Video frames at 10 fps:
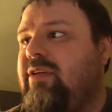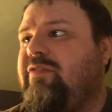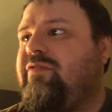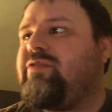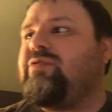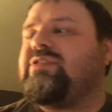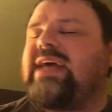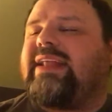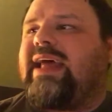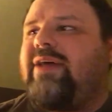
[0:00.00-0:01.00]
Fluter
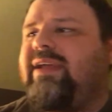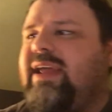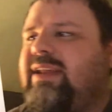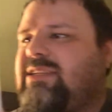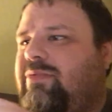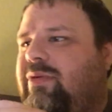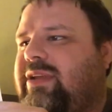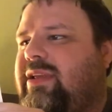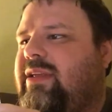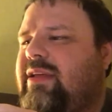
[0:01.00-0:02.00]
sat down again,
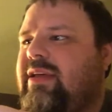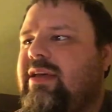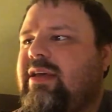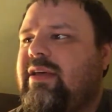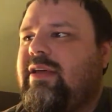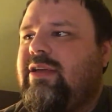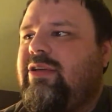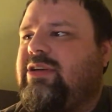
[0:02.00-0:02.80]
disappointed. You